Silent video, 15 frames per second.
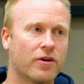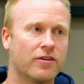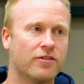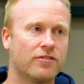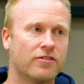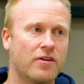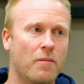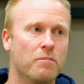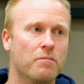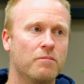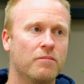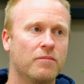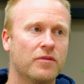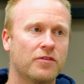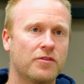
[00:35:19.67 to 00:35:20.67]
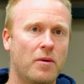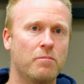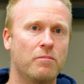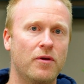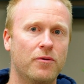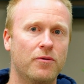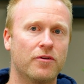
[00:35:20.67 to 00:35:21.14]
because some
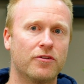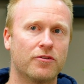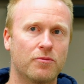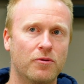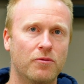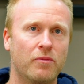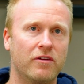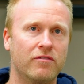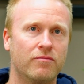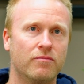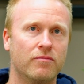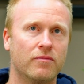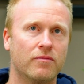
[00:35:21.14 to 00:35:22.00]
builders will be